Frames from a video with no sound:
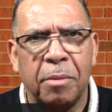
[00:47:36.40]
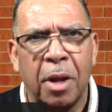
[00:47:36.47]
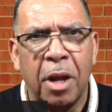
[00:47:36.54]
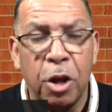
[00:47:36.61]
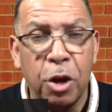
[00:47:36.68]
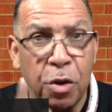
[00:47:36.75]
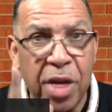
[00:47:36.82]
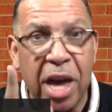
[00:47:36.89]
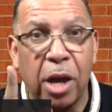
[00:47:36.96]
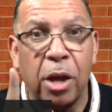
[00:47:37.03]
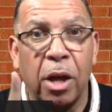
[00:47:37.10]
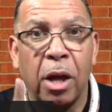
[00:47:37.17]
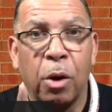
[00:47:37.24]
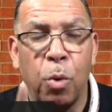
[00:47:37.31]
You know,
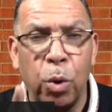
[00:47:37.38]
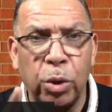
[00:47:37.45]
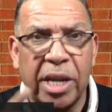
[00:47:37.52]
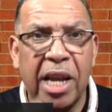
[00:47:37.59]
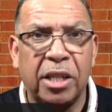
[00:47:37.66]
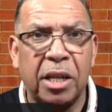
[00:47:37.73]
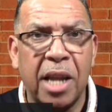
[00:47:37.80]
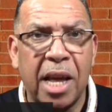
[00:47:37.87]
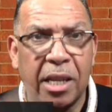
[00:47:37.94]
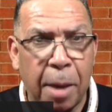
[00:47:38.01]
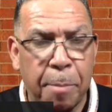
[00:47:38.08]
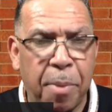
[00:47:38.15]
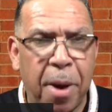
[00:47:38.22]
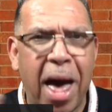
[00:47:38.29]
that quotation that
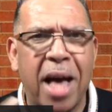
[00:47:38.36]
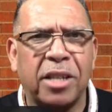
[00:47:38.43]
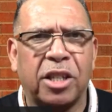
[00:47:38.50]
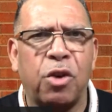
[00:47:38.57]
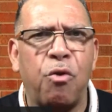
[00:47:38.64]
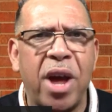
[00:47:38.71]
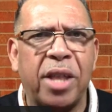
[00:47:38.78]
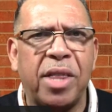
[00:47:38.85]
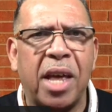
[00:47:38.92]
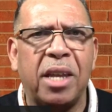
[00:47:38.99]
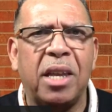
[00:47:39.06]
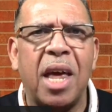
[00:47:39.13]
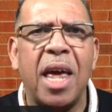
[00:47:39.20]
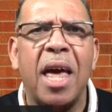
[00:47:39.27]
that pastor read
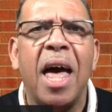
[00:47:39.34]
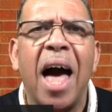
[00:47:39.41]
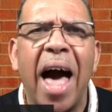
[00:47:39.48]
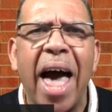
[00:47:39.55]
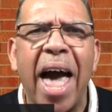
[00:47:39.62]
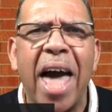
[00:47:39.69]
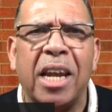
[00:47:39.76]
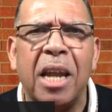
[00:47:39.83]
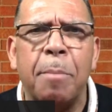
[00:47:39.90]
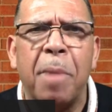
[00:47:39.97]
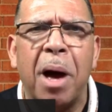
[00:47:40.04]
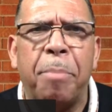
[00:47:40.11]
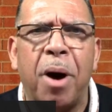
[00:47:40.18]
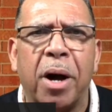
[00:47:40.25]
that day, I had it in
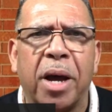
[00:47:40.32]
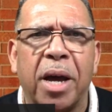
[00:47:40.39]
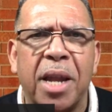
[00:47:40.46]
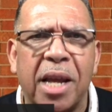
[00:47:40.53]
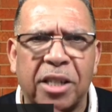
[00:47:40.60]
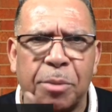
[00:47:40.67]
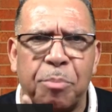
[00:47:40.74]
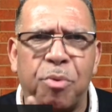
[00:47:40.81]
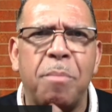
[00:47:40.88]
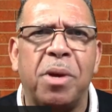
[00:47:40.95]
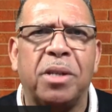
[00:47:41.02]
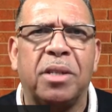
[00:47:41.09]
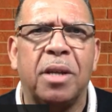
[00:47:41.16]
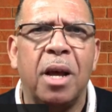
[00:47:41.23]
my pocket as a
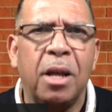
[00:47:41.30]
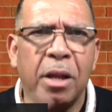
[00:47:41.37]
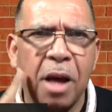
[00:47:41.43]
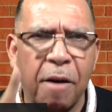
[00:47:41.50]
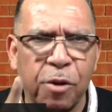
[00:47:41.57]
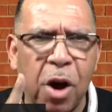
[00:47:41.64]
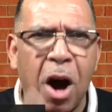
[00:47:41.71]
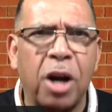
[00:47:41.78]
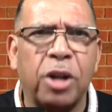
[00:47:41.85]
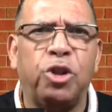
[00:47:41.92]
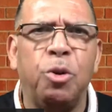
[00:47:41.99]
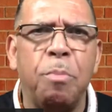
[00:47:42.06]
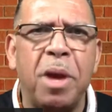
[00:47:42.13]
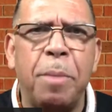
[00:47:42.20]
promise of God
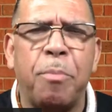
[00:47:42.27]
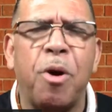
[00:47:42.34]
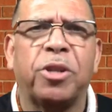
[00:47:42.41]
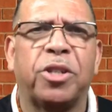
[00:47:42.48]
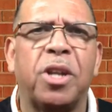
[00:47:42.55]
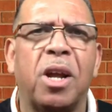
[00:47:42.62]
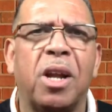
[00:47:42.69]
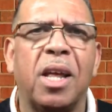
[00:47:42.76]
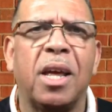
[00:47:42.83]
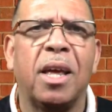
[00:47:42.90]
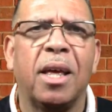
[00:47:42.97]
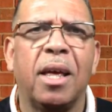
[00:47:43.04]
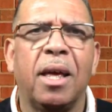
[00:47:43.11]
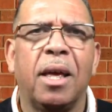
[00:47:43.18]
to me personally.
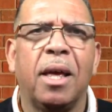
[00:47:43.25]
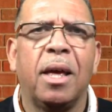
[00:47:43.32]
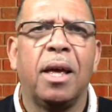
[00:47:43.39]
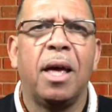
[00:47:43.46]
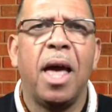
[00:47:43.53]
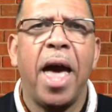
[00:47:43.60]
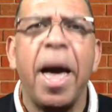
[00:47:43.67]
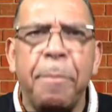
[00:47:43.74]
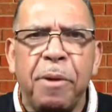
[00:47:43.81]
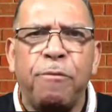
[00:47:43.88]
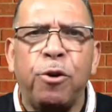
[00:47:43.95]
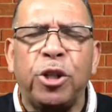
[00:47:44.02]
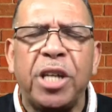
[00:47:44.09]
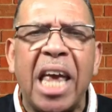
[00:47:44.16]
And
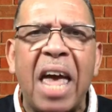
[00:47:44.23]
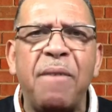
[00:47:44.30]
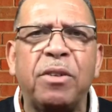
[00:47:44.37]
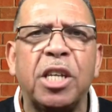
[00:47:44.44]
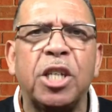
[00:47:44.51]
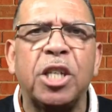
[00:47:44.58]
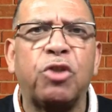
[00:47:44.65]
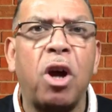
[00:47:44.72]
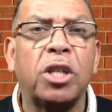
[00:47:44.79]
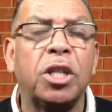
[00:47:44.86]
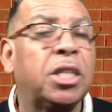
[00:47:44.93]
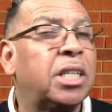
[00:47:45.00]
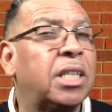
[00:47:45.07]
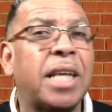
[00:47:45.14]
before she gave us
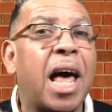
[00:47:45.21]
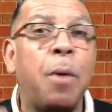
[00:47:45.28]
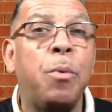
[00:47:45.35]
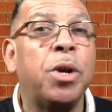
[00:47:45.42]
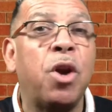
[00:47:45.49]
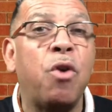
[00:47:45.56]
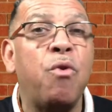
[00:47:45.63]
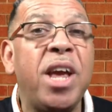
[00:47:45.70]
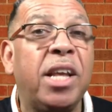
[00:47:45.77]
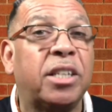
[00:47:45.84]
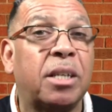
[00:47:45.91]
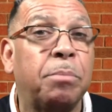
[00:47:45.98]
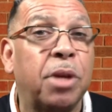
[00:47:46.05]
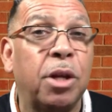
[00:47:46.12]
instructions, she said, I want to read
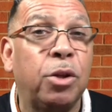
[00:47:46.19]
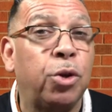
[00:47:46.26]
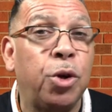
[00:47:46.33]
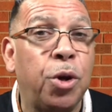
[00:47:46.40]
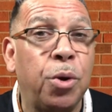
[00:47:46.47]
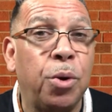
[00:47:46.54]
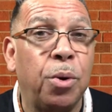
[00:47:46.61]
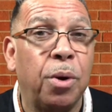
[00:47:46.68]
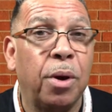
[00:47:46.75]
something to you.